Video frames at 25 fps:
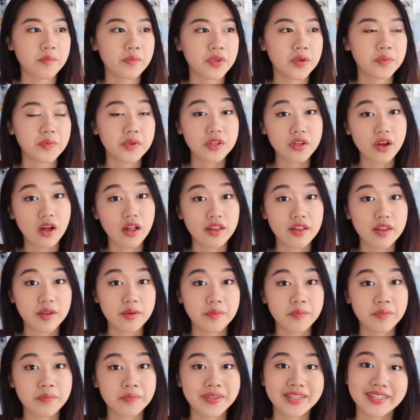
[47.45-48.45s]
he would call
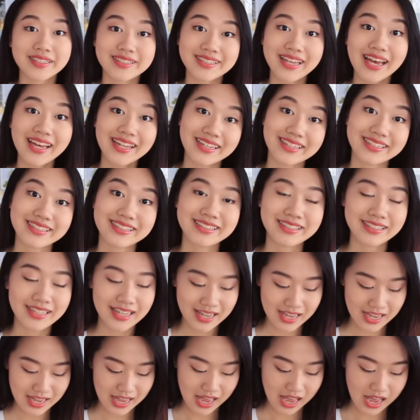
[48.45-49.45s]
them his edits.
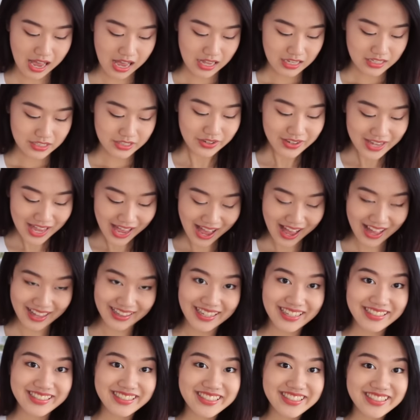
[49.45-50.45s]
So yeah,
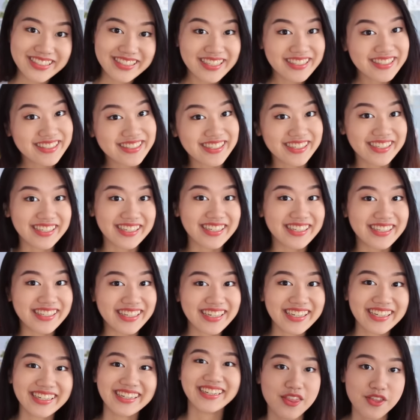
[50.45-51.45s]
let's just get started.
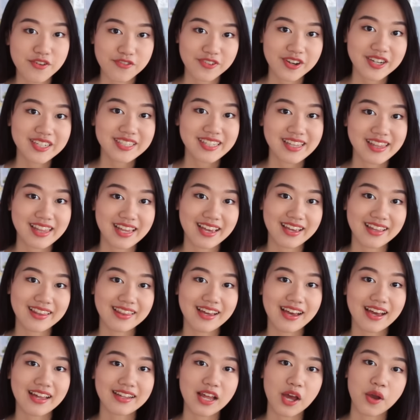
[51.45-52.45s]
The first thing
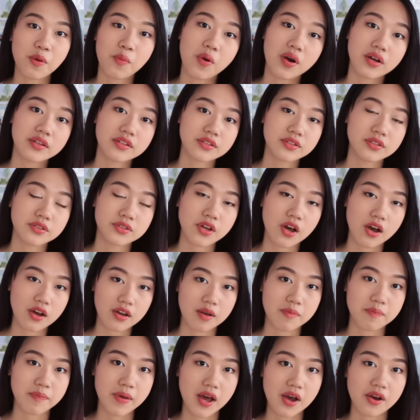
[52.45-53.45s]
that I wanted to
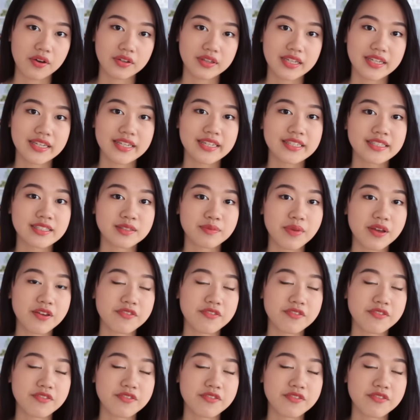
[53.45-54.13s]
talk about is